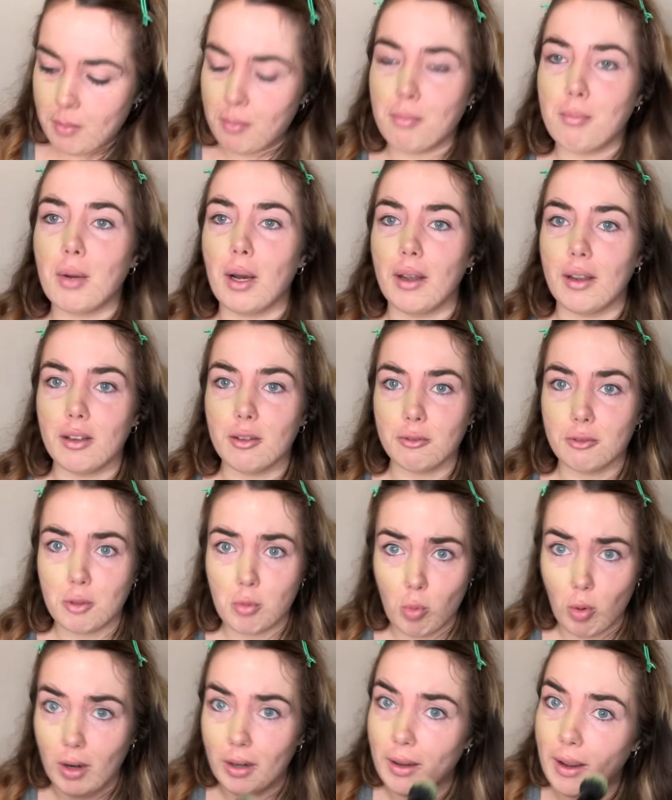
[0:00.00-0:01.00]
But if you
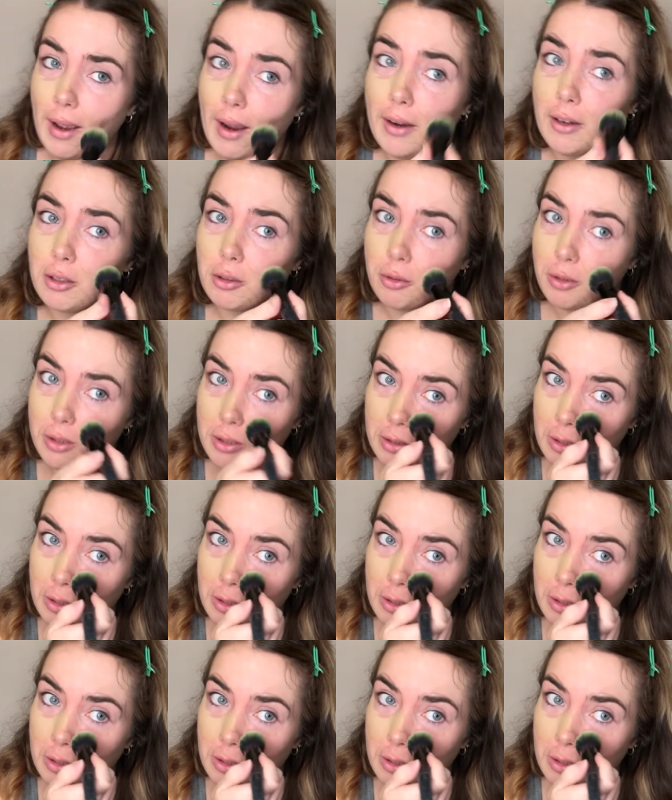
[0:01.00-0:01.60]
want to add a green